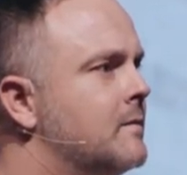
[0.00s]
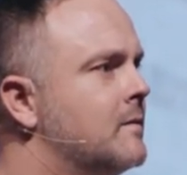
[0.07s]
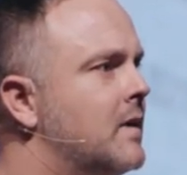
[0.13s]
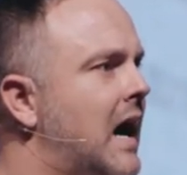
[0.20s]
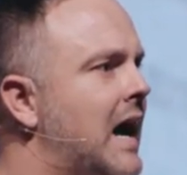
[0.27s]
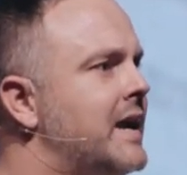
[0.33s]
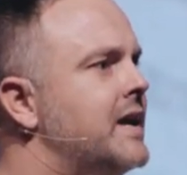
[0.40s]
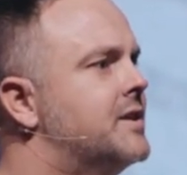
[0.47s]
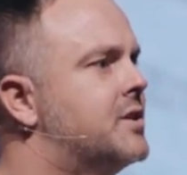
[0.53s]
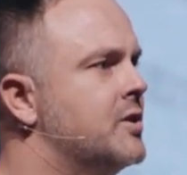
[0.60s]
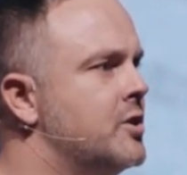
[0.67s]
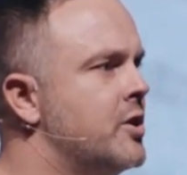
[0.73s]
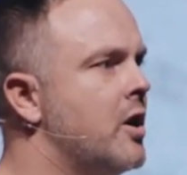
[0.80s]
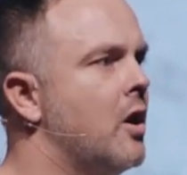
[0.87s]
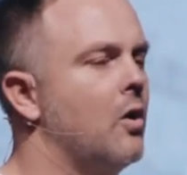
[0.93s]
I need to
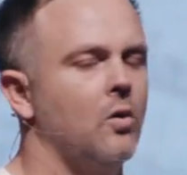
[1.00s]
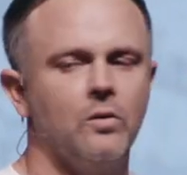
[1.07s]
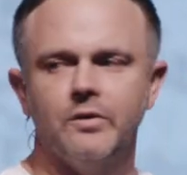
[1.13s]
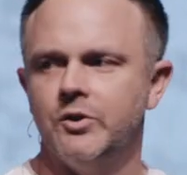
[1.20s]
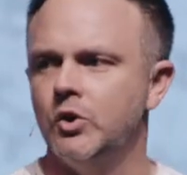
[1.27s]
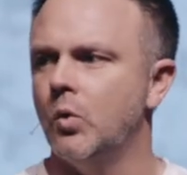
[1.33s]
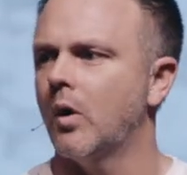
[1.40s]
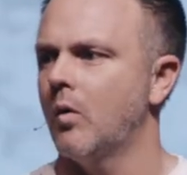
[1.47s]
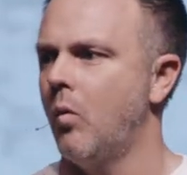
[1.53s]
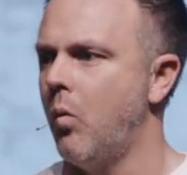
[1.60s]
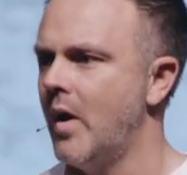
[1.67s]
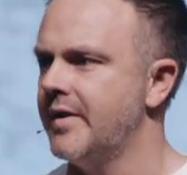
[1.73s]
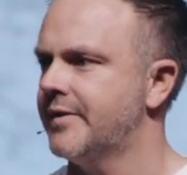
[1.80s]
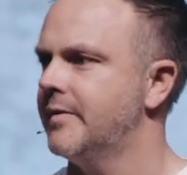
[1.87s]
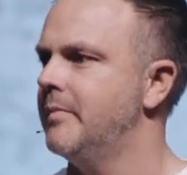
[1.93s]
know you are
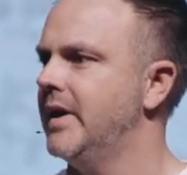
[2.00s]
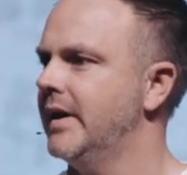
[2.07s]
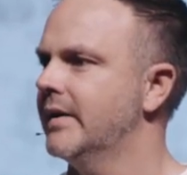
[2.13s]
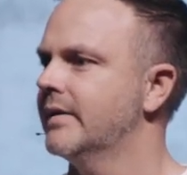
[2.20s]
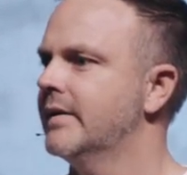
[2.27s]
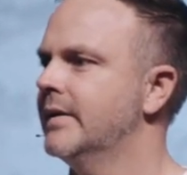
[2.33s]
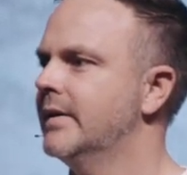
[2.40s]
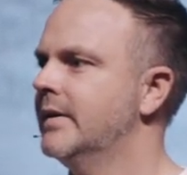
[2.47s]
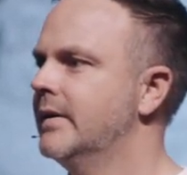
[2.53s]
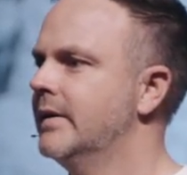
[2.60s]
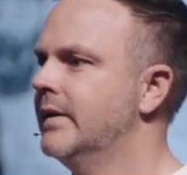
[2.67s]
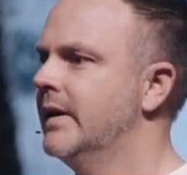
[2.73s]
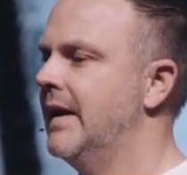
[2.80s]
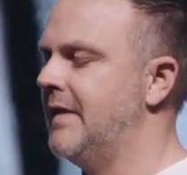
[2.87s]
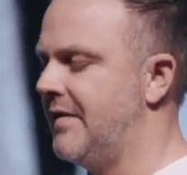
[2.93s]
with me
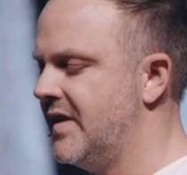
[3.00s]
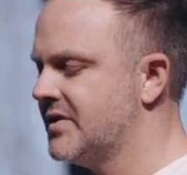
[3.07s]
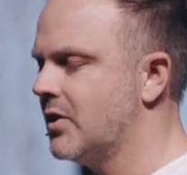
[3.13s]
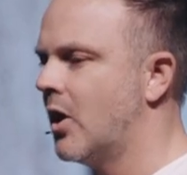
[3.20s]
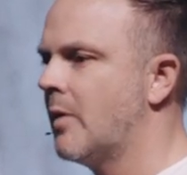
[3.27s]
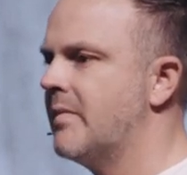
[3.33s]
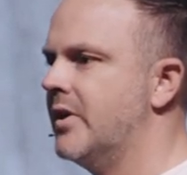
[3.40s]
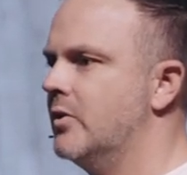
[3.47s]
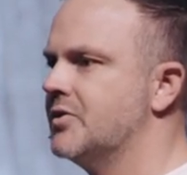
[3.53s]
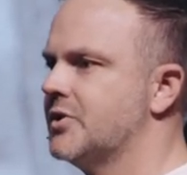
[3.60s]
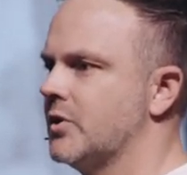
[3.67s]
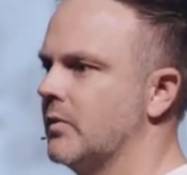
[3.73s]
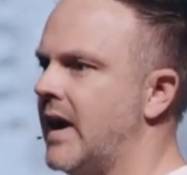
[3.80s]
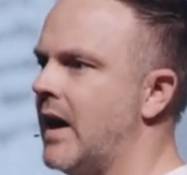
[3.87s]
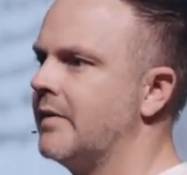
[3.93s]
and that this army who
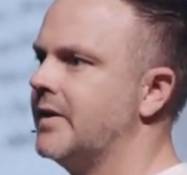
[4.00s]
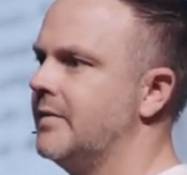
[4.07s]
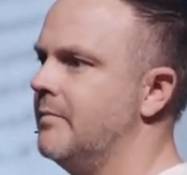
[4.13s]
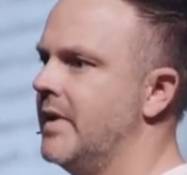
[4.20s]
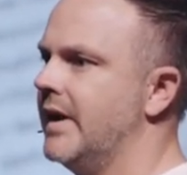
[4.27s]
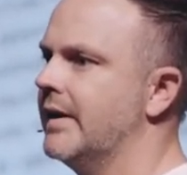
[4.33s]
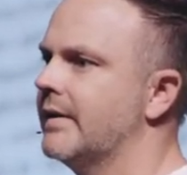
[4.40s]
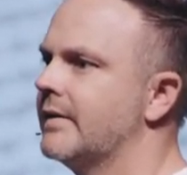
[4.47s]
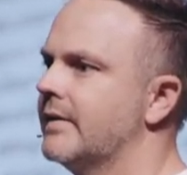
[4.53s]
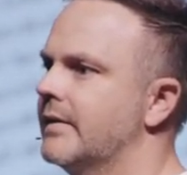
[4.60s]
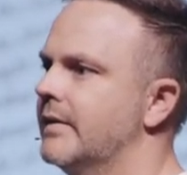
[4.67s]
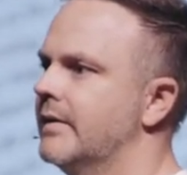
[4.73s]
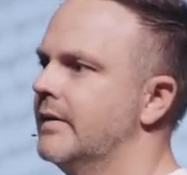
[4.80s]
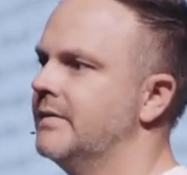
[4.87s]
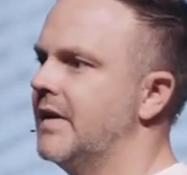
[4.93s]
surrounded me,
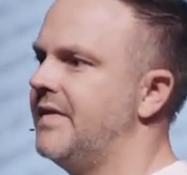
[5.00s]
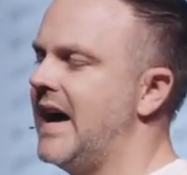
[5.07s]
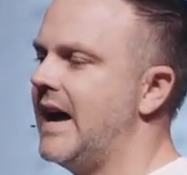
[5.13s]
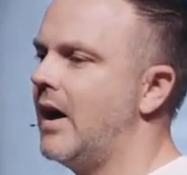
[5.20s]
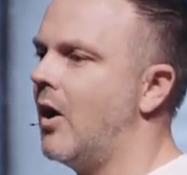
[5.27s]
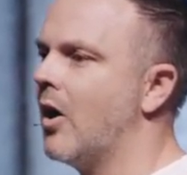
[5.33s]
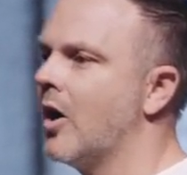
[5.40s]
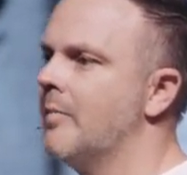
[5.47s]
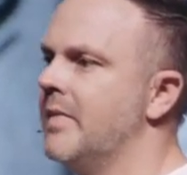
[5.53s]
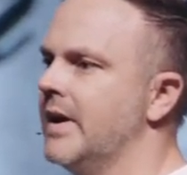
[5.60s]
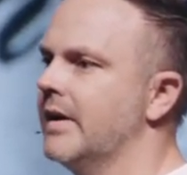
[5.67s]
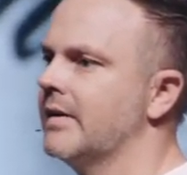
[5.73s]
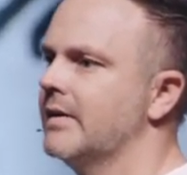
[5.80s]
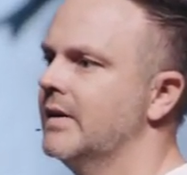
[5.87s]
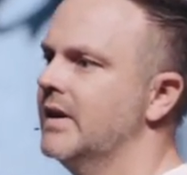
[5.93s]
that that army
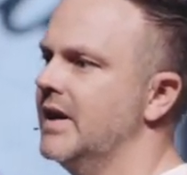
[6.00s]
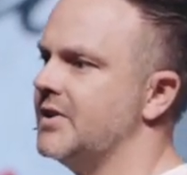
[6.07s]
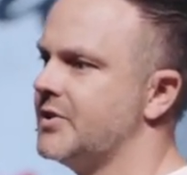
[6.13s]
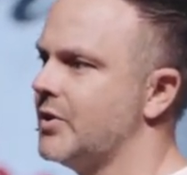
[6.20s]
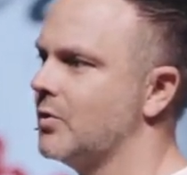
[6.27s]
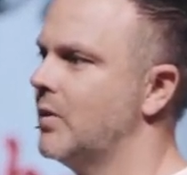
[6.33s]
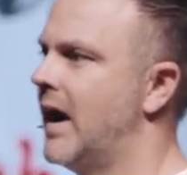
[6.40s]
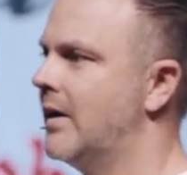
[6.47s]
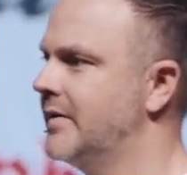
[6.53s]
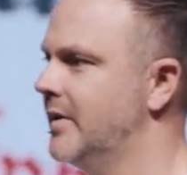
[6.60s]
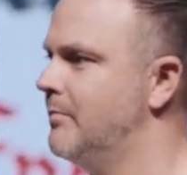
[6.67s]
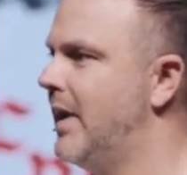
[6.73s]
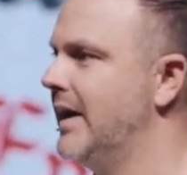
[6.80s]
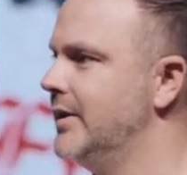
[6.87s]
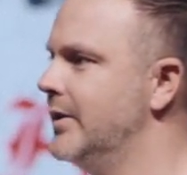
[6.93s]
is surrounded
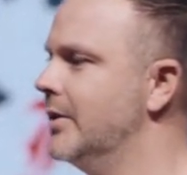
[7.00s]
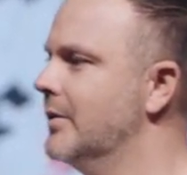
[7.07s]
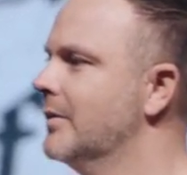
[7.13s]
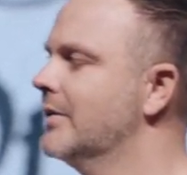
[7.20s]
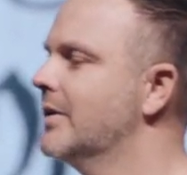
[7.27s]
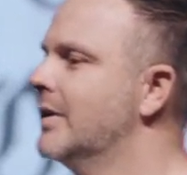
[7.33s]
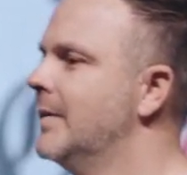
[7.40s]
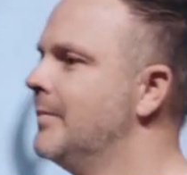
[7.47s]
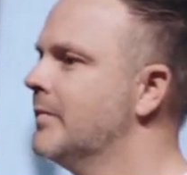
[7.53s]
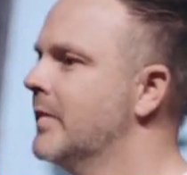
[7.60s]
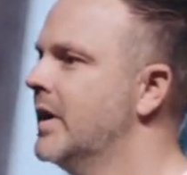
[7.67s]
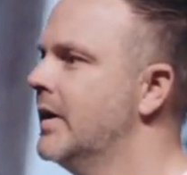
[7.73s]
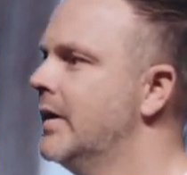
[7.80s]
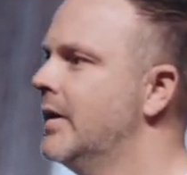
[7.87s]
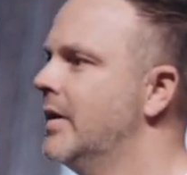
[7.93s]
by you.
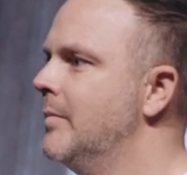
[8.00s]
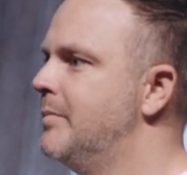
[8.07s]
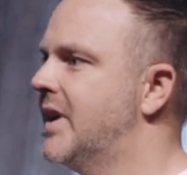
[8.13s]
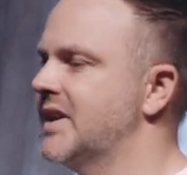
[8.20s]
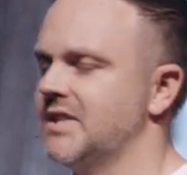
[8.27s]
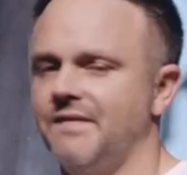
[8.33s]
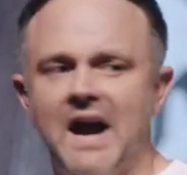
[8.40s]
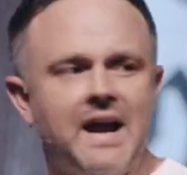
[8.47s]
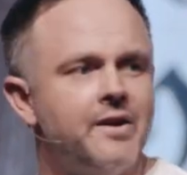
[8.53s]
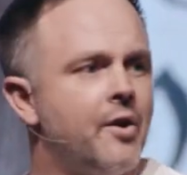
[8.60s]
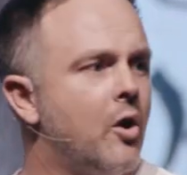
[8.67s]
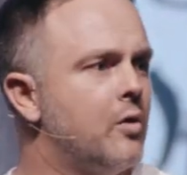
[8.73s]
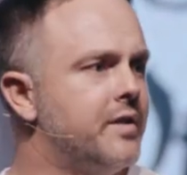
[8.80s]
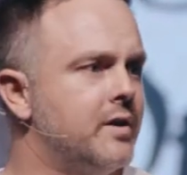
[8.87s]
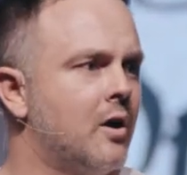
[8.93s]
Because if I
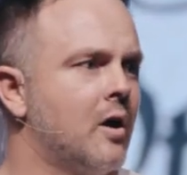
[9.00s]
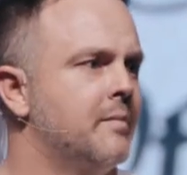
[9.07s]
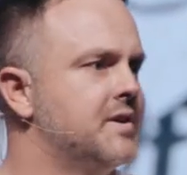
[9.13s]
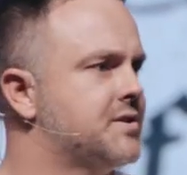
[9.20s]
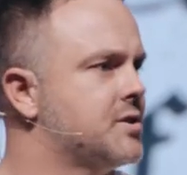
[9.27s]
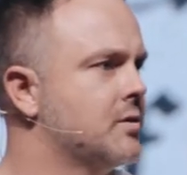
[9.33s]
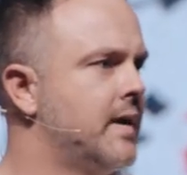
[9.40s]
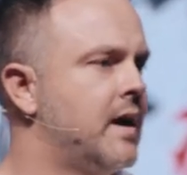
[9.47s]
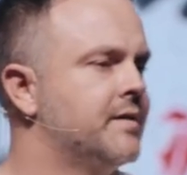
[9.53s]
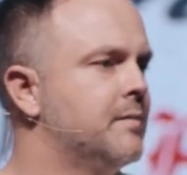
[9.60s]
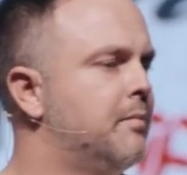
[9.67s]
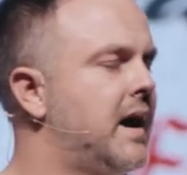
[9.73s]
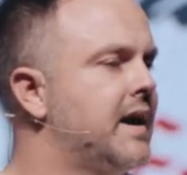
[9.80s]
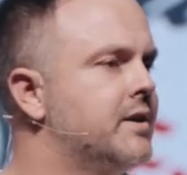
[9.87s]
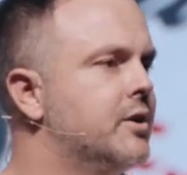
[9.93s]
know the army's surrounded
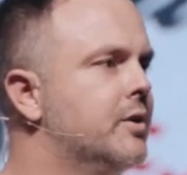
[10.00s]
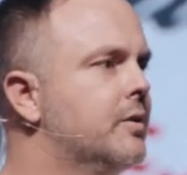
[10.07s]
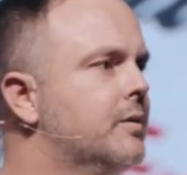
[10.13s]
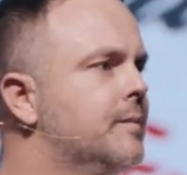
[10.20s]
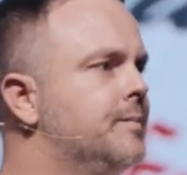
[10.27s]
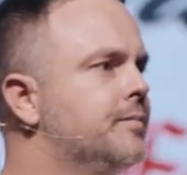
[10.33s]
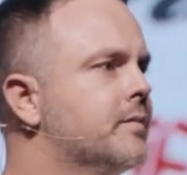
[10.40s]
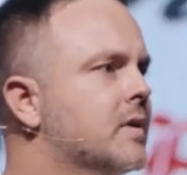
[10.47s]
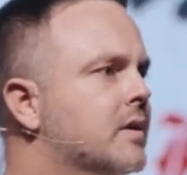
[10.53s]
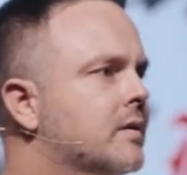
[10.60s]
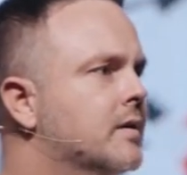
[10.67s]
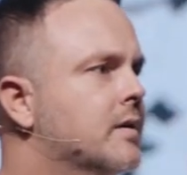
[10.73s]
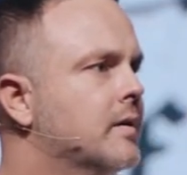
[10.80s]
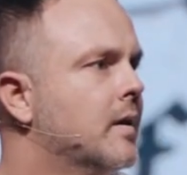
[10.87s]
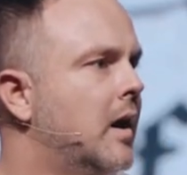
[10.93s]
by you,
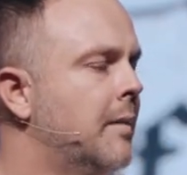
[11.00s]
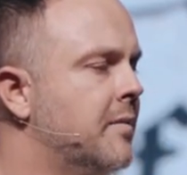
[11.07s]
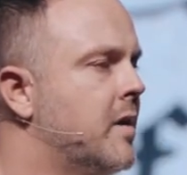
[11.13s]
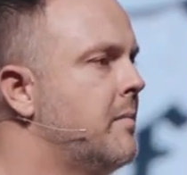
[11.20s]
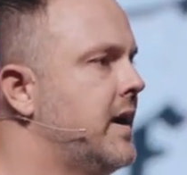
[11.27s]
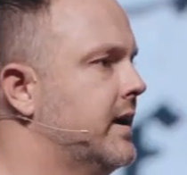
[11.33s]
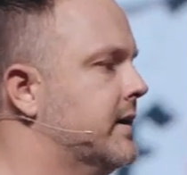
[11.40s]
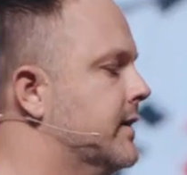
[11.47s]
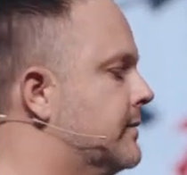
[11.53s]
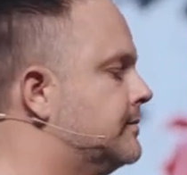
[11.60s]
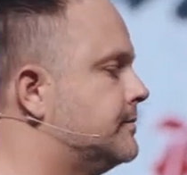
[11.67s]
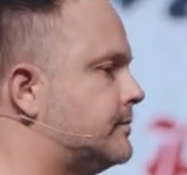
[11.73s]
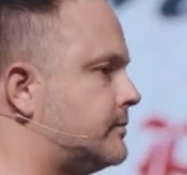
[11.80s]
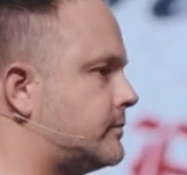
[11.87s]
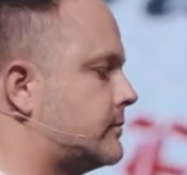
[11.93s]
I'm gonna make it.
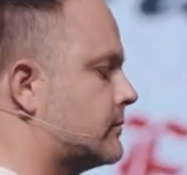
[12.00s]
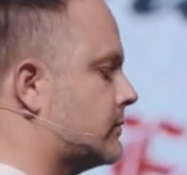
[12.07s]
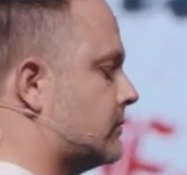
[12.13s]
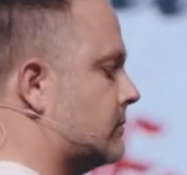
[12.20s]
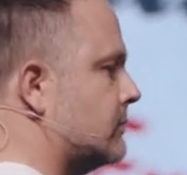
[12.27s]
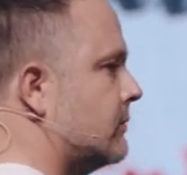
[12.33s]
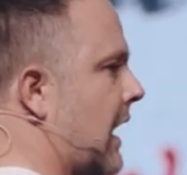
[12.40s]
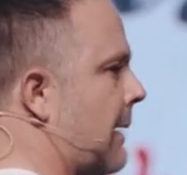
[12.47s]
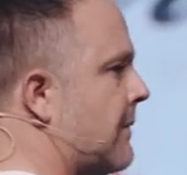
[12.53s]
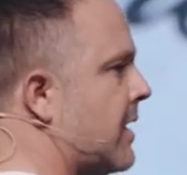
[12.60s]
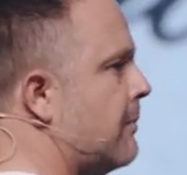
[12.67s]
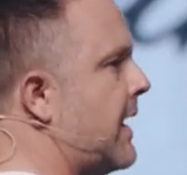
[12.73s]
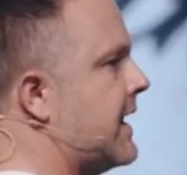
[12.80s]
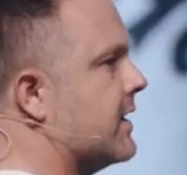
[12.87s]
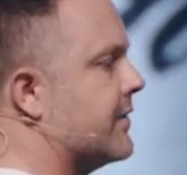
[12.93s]
I'm gonna
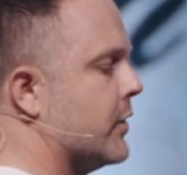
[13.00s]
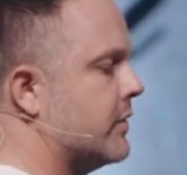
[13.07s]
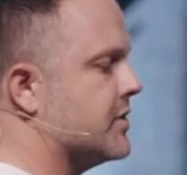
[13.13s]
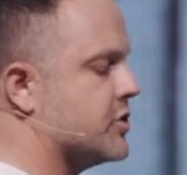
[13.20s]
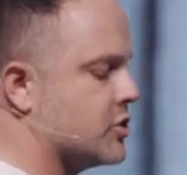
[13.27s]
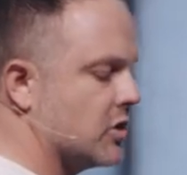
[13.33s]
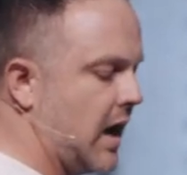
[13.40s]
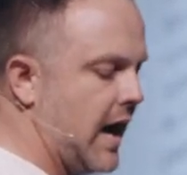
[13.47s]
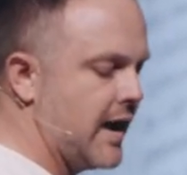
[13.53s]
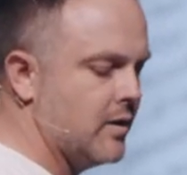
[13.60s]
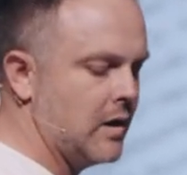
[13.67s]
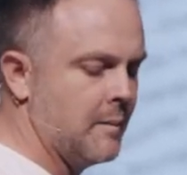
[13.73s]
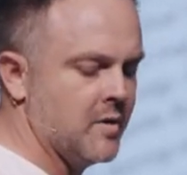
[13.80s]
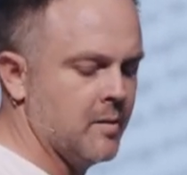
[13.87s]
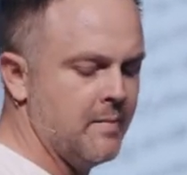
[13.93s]
make it through this trial.
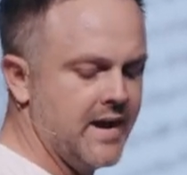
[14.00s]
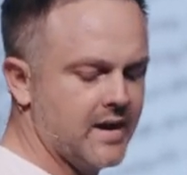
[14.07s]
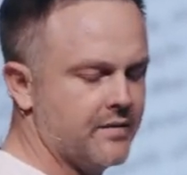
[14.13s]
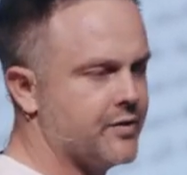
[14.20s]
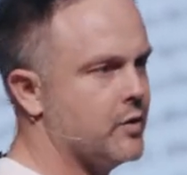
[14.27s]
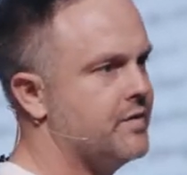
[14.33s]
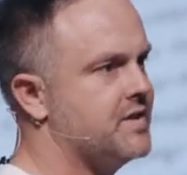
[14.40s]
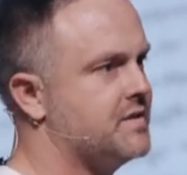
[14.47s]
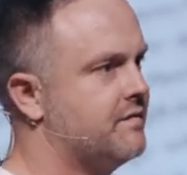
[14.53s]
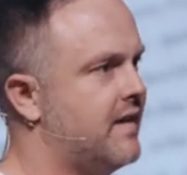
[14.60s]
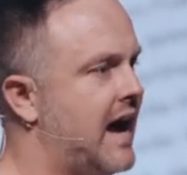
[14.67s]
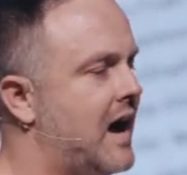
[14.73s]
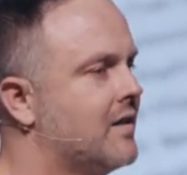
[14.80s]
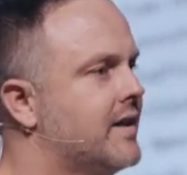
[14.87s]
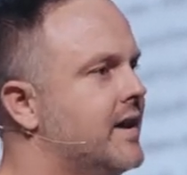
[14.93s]
I'm gonna make it through this
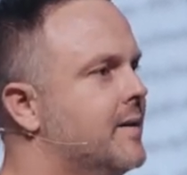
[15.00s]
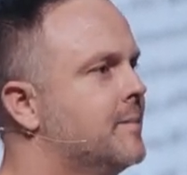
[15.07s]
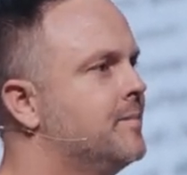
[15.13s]
valley.